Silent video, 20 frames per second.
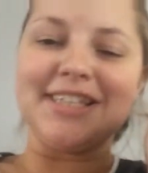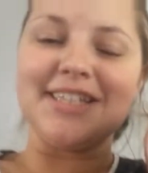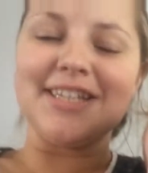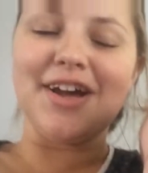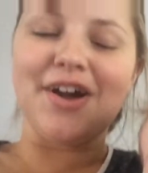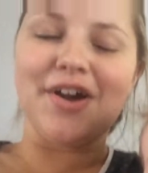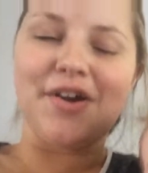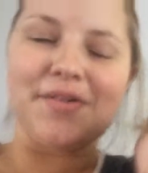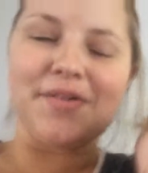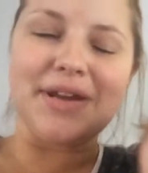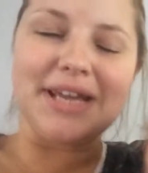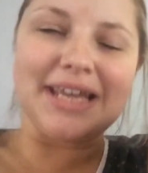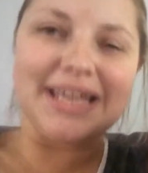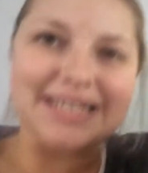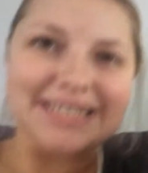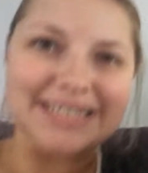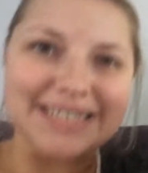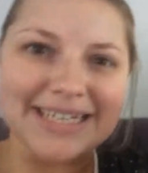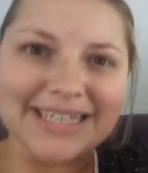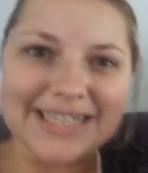so
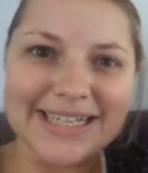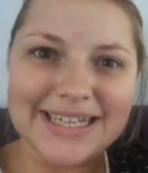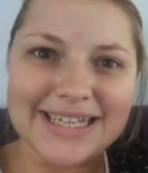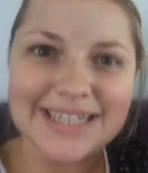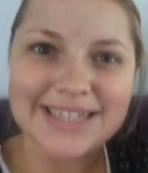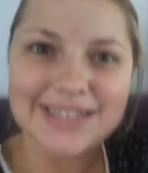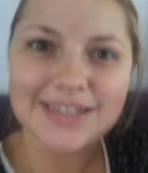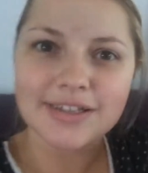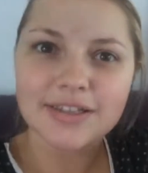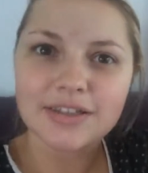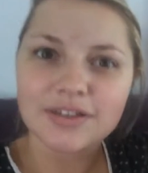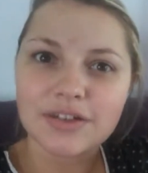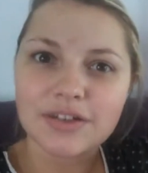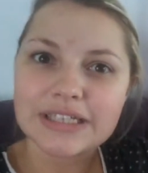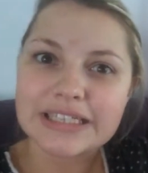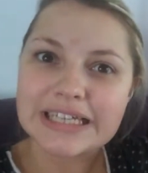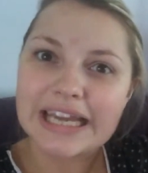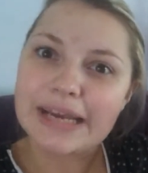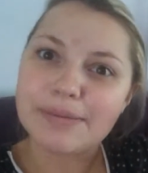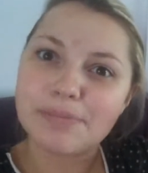it is
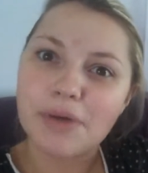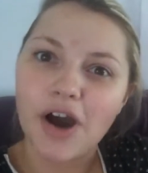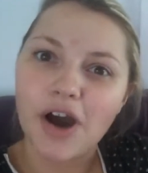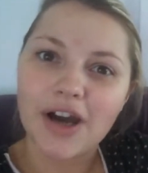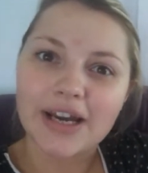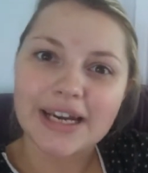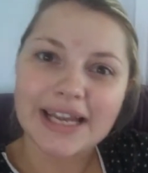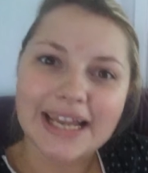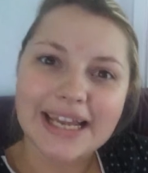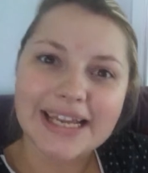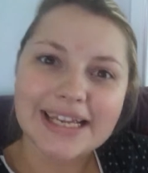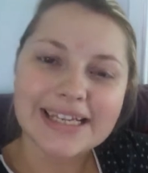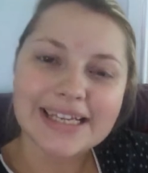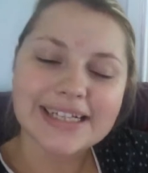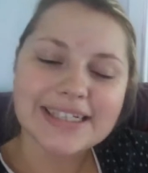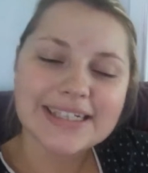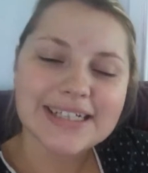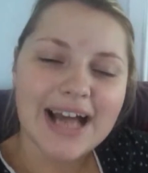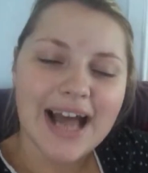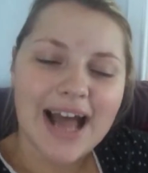Sunday morning
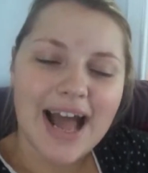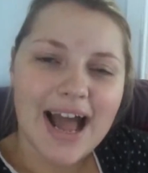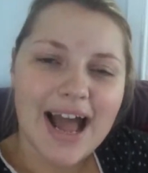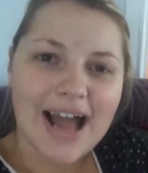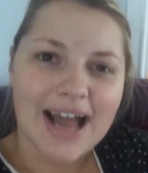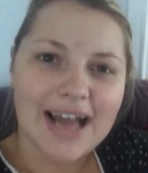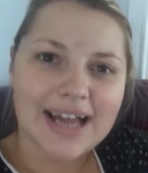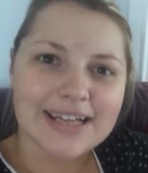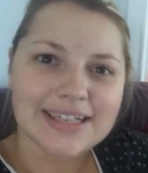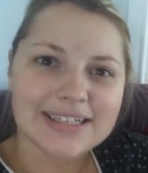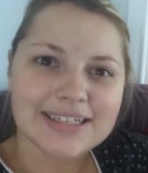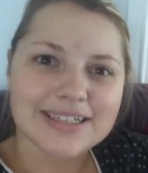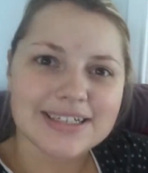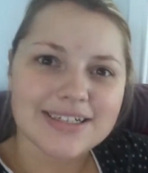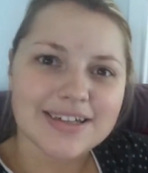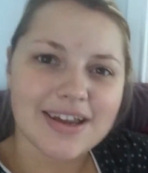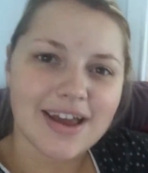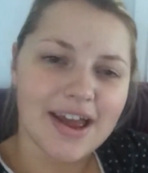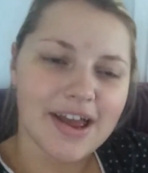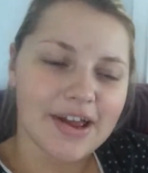
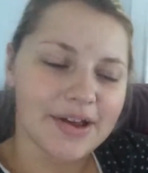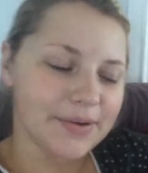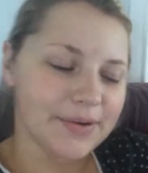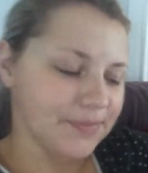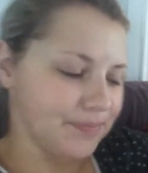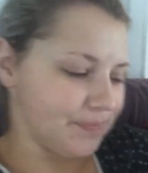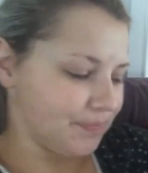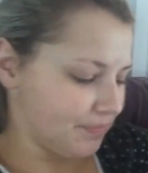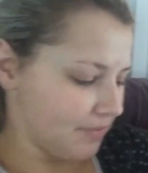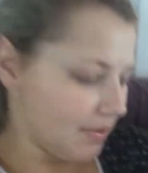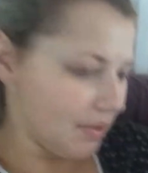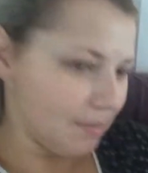and um,